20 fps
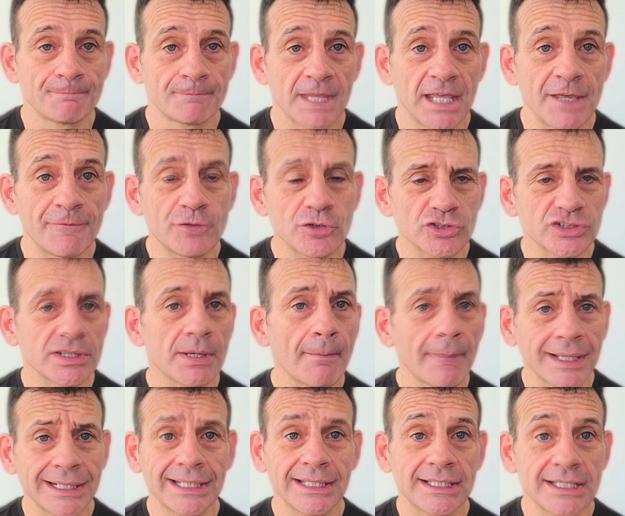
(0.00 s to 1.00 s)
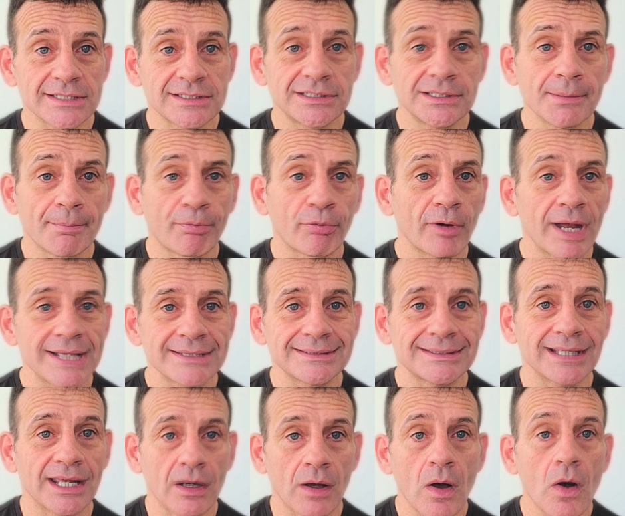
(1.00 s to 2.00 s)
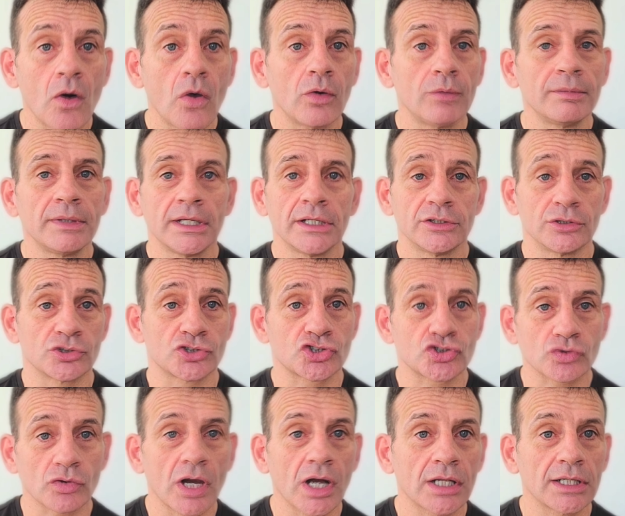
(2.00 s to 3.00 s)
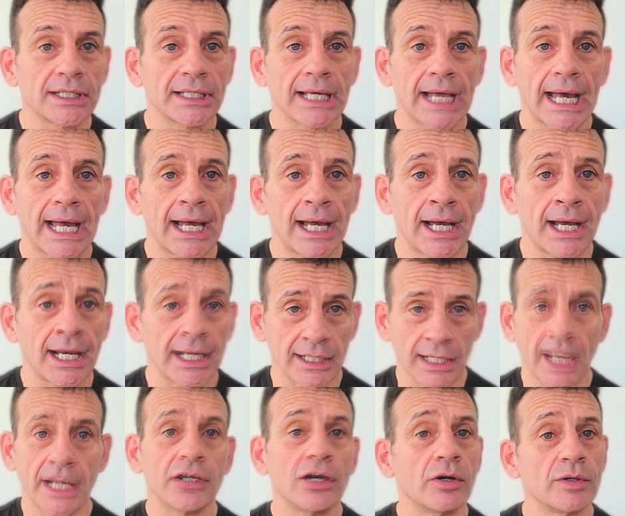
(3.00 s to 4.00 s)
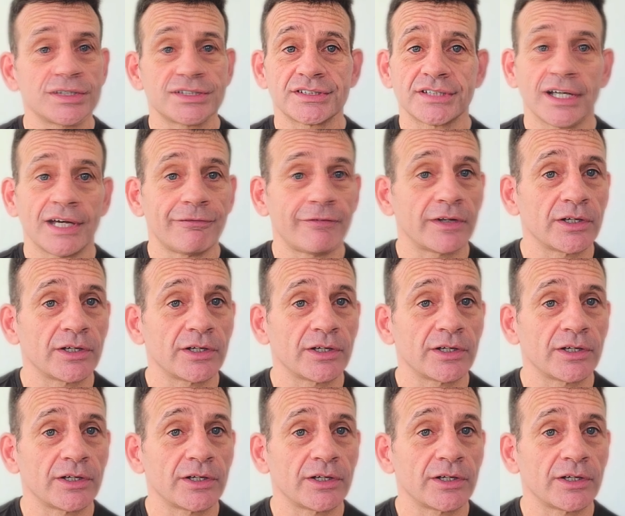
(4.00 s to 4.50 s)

If you're somebody that's depressed at home, you're struggling, I know it's tough.